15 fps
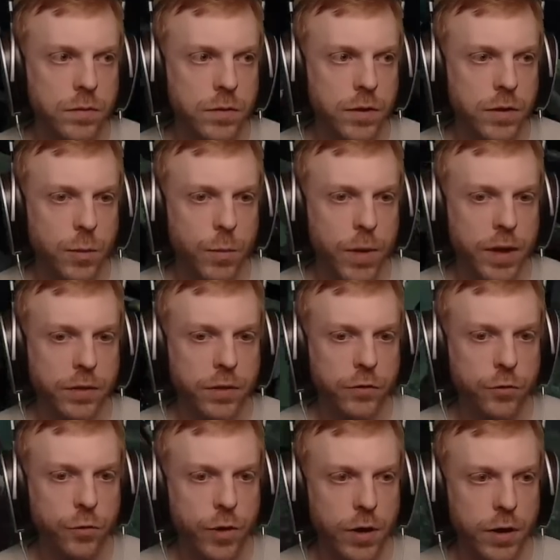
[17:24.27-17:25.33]
And then back
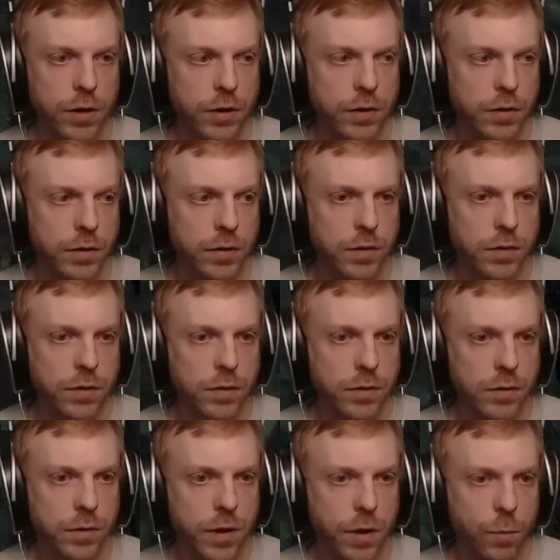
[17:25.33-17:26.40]
this way.
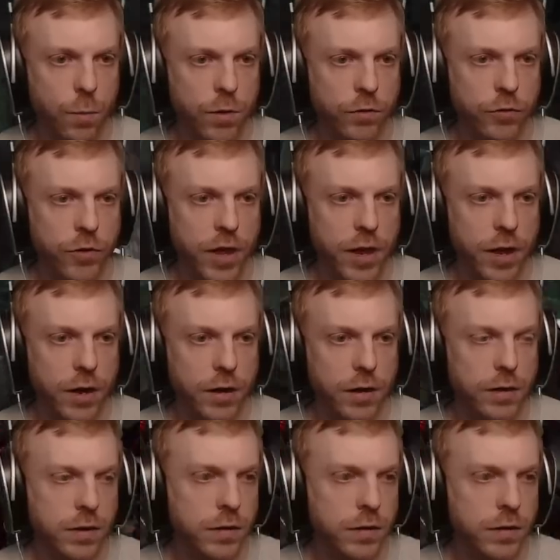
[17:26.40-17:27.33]
Got one scan.